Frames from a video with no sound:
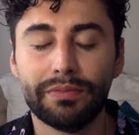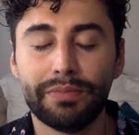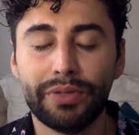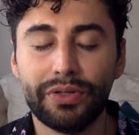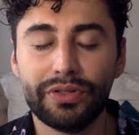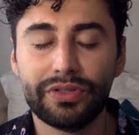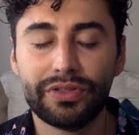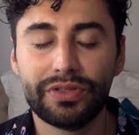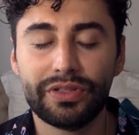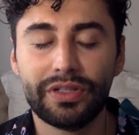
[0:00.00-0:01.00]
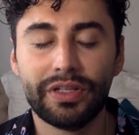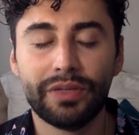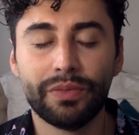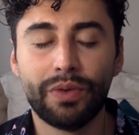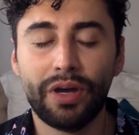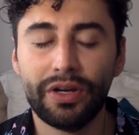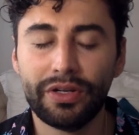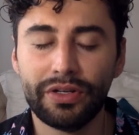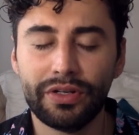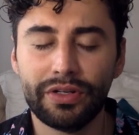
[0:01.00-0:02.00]
books, clean
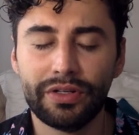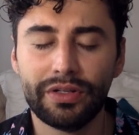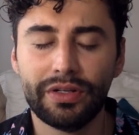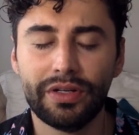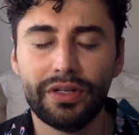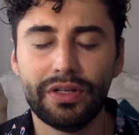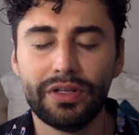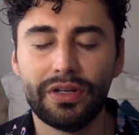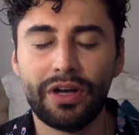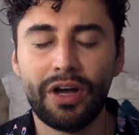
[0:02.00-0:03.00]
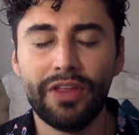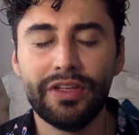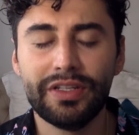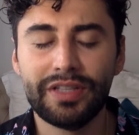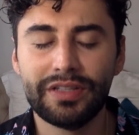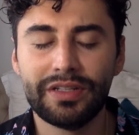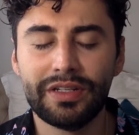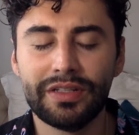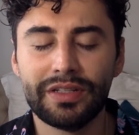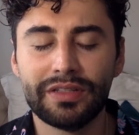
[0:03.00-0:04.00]
water, all the
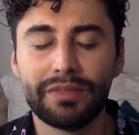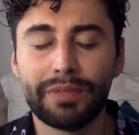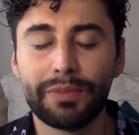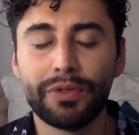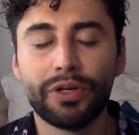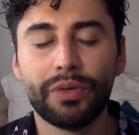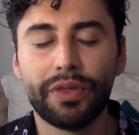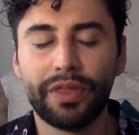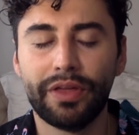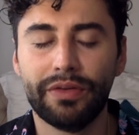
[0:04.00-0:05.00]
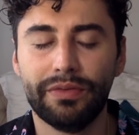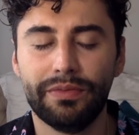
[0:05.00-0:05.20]
necessities that some people go without.